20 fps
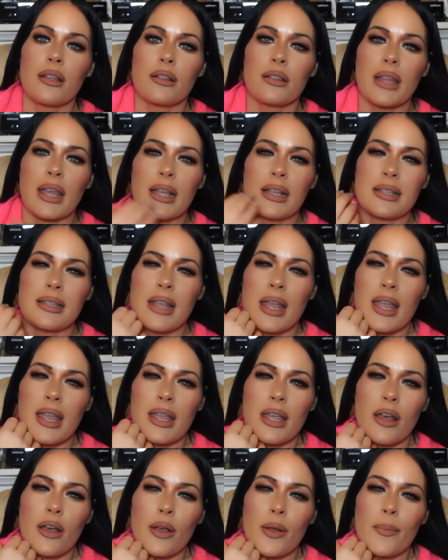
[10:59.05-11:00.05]
like
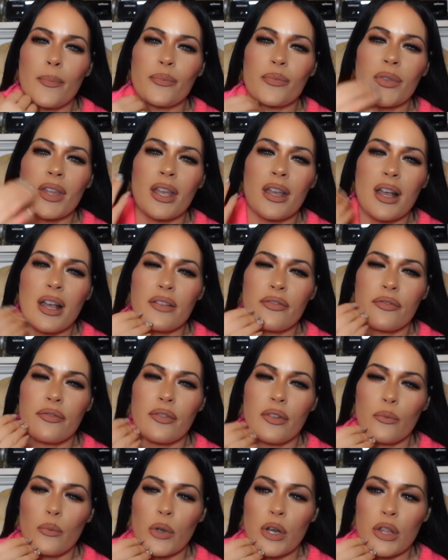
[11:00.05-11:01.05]
say um, a,
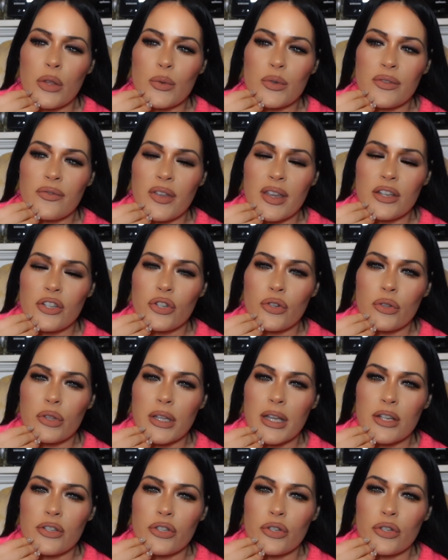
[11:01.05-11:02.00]
one of those facial laser